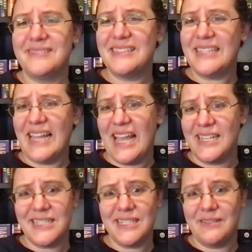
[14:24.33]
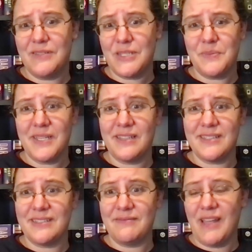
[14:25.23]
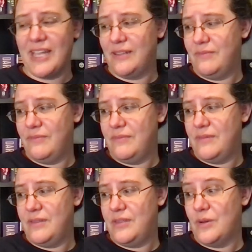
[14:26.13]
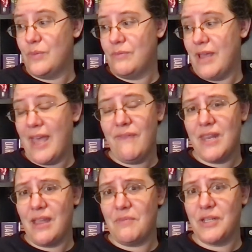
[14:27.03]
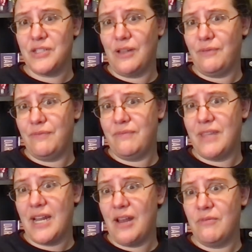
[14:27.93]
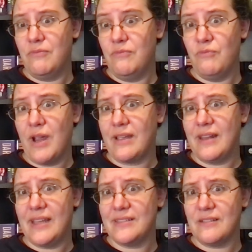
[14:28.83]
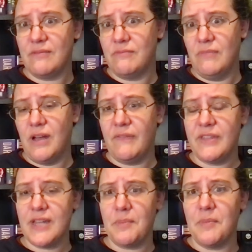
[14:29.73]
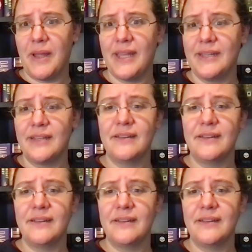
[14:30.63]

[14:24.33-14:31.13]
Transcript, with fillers: not just because I don't have any on my shelf that I recognize off the top of my head.